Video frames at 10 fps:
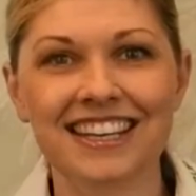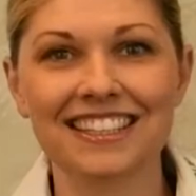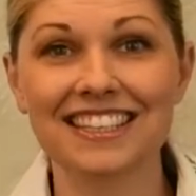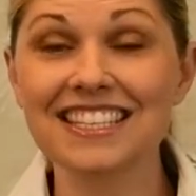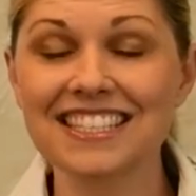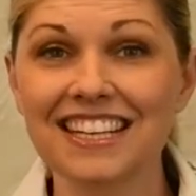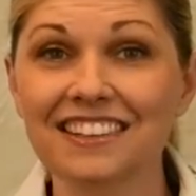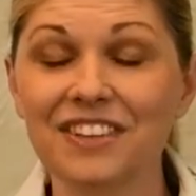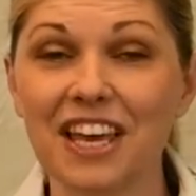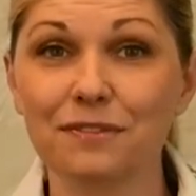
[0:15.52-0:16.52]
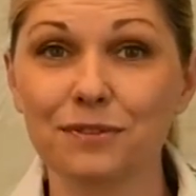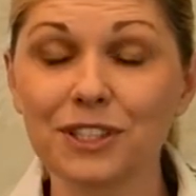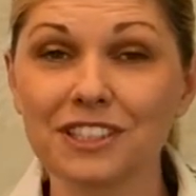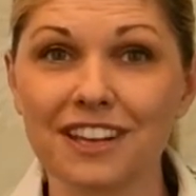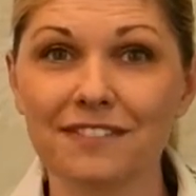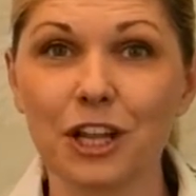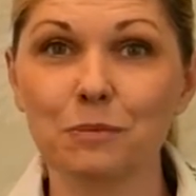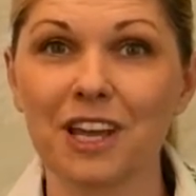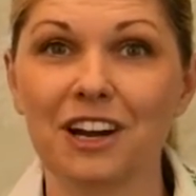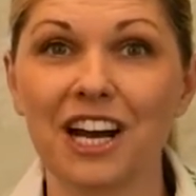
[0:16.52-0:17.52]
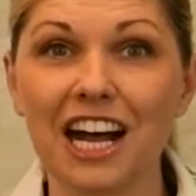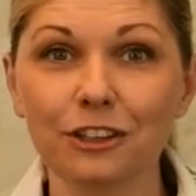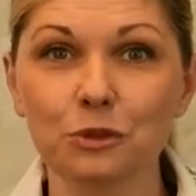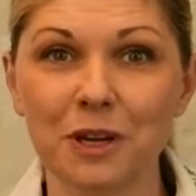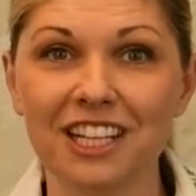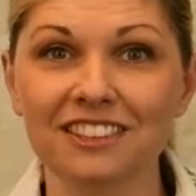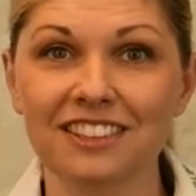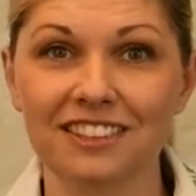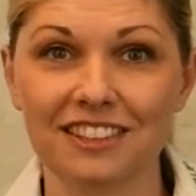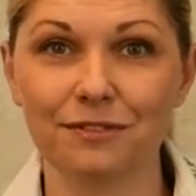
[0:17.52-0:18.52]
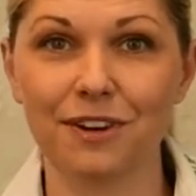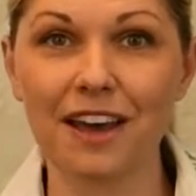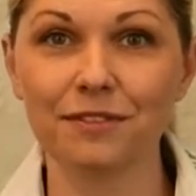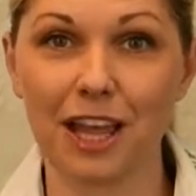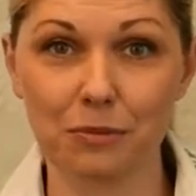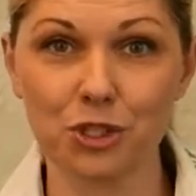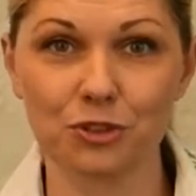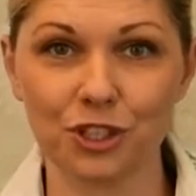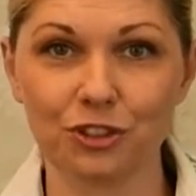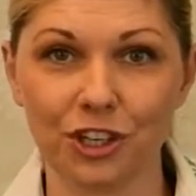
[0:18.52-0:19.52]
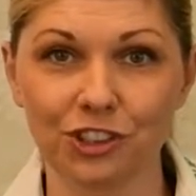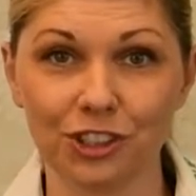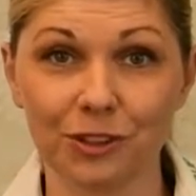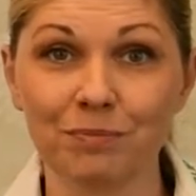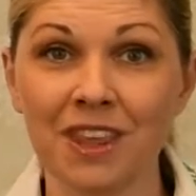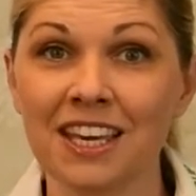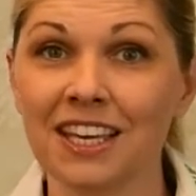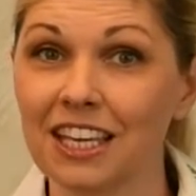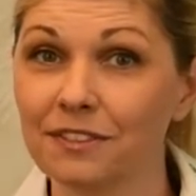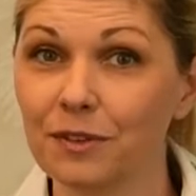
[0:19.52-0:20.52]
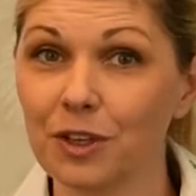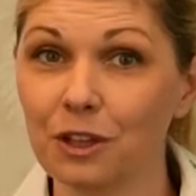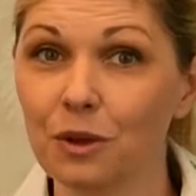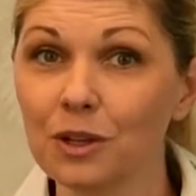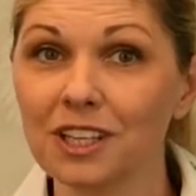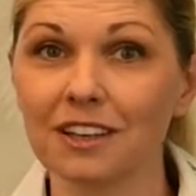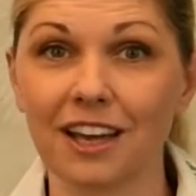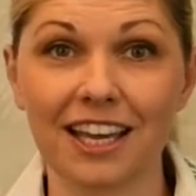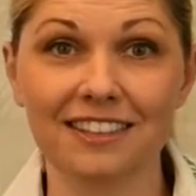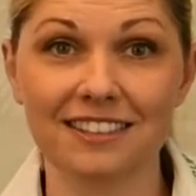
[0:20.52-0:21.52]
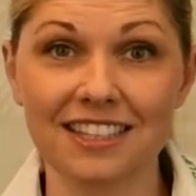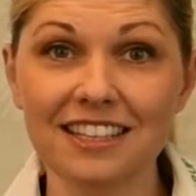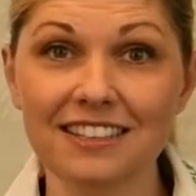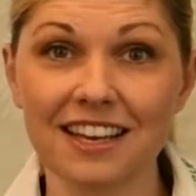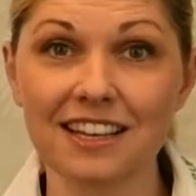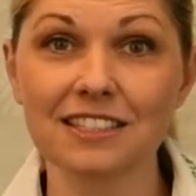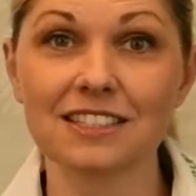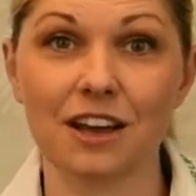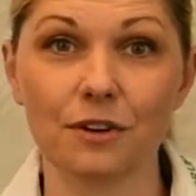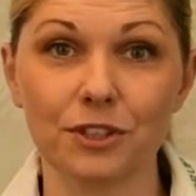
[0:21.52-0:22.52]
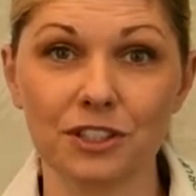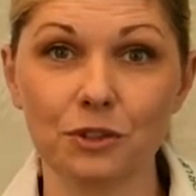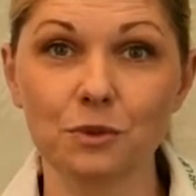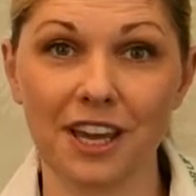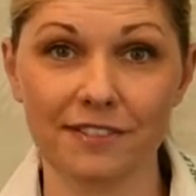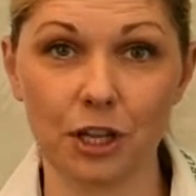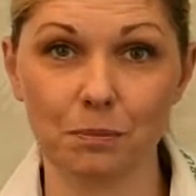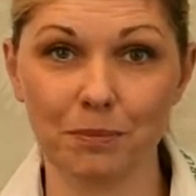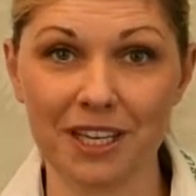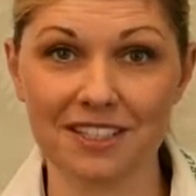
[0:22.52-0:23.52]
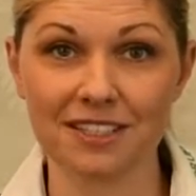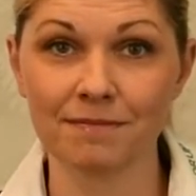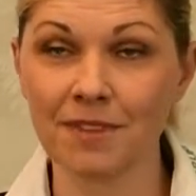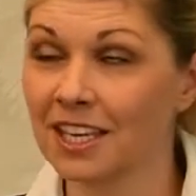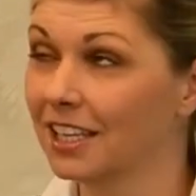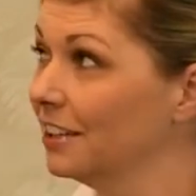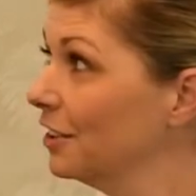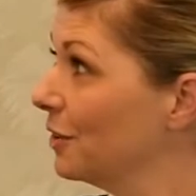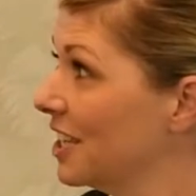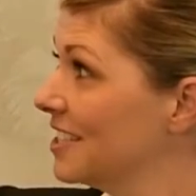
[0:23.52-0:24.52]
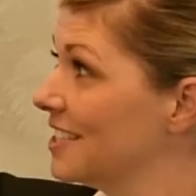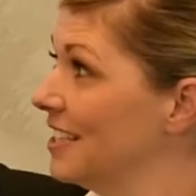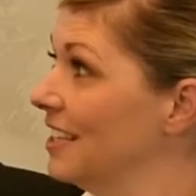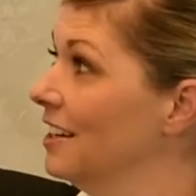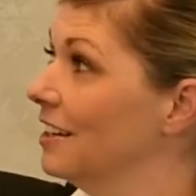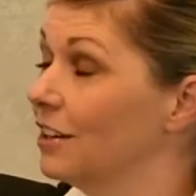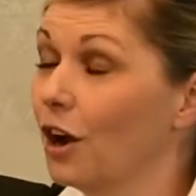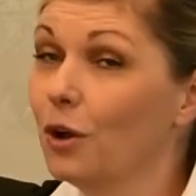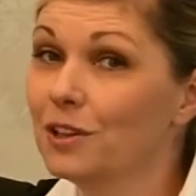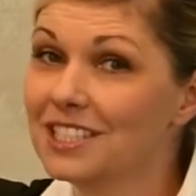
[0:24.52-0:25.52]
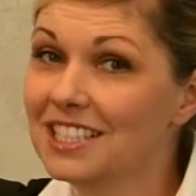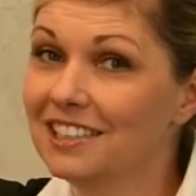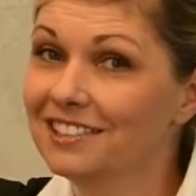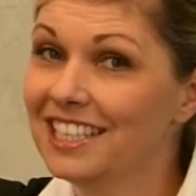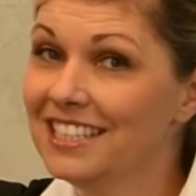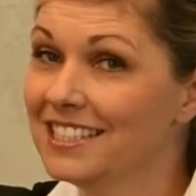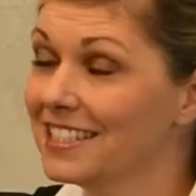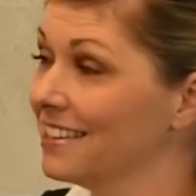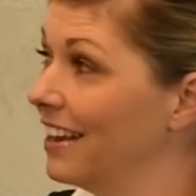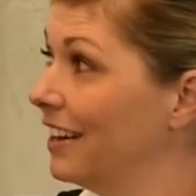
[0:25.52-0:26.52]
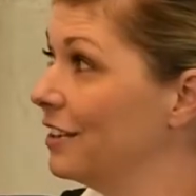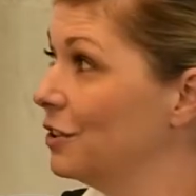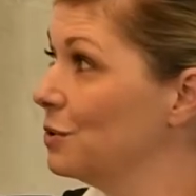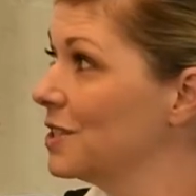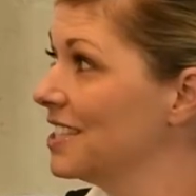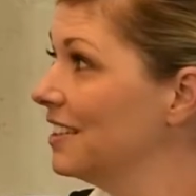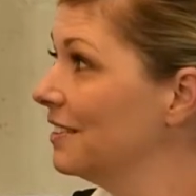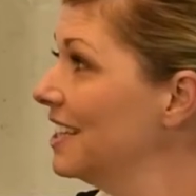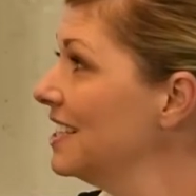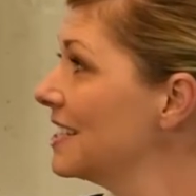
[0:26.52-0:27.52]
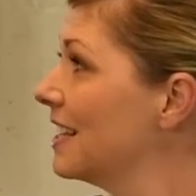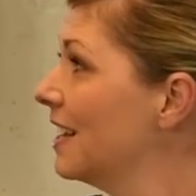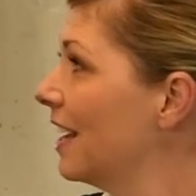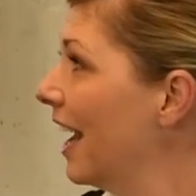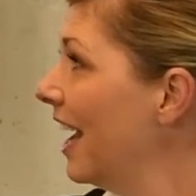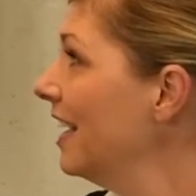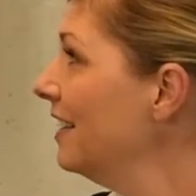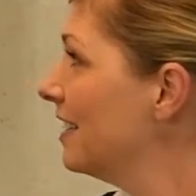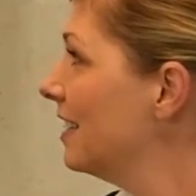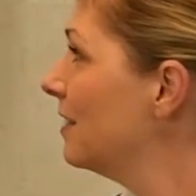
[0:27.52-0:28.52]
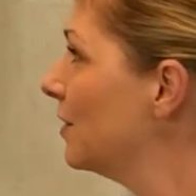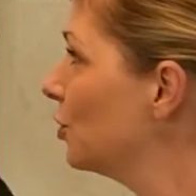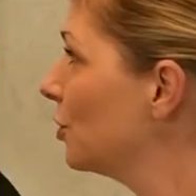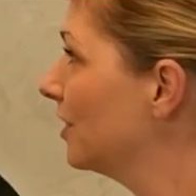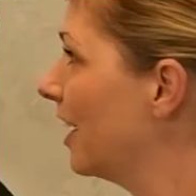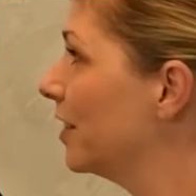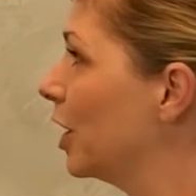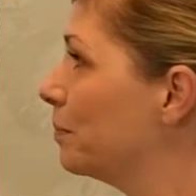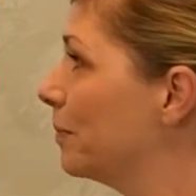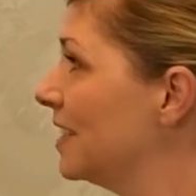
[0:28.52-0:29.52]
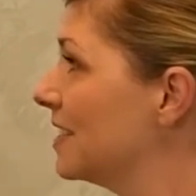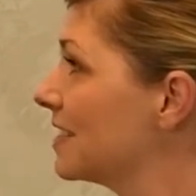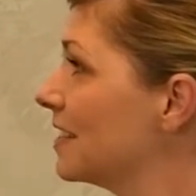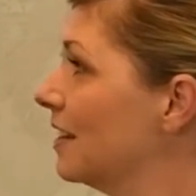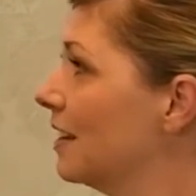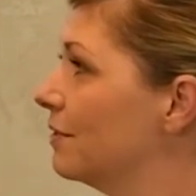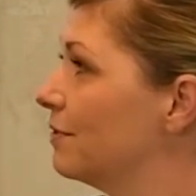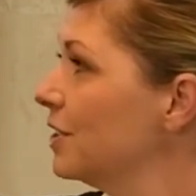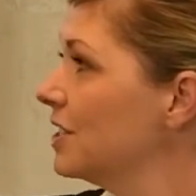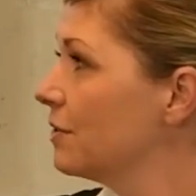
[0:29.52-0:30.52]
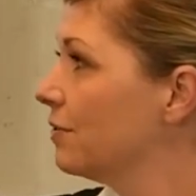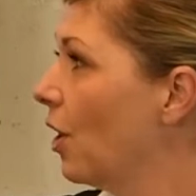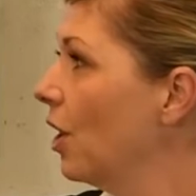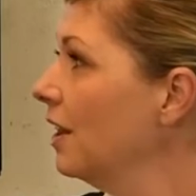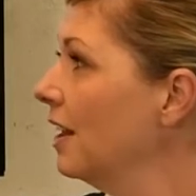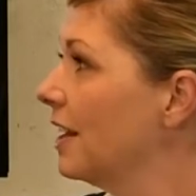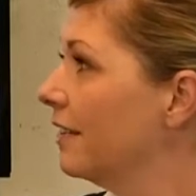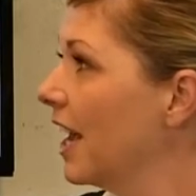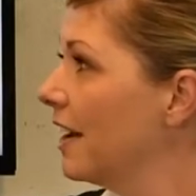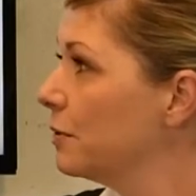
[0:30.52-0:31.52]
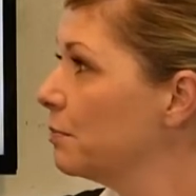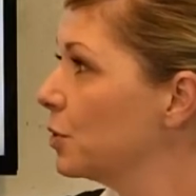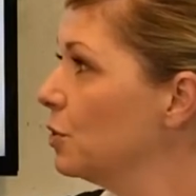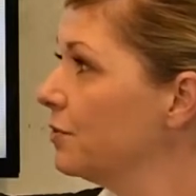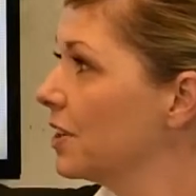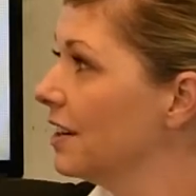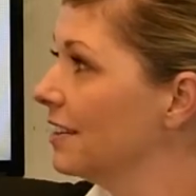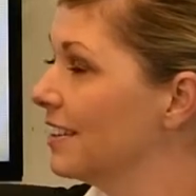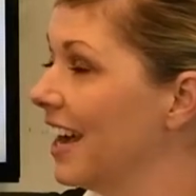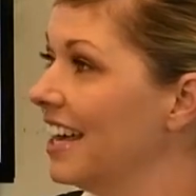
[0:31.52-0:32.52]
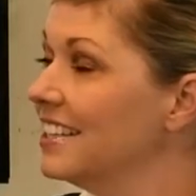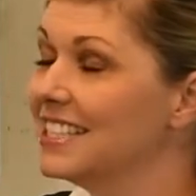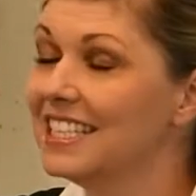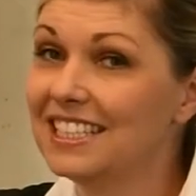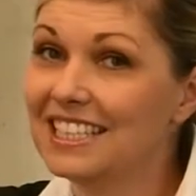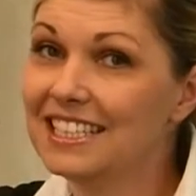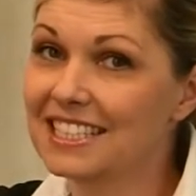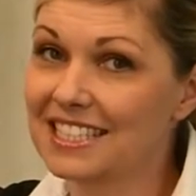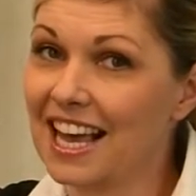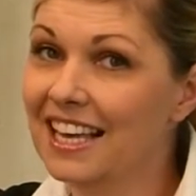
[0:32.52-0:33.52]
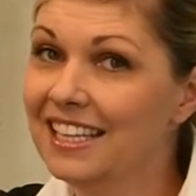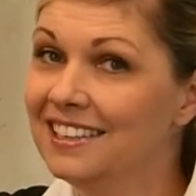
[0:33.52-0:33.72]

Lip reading: This year we have further developed our Haldrup LT35 laboratory treasure. Here we will look at the details of the new development. Here you can see the old series and the new series and the individual developments. First of all, we have improved the LCD design.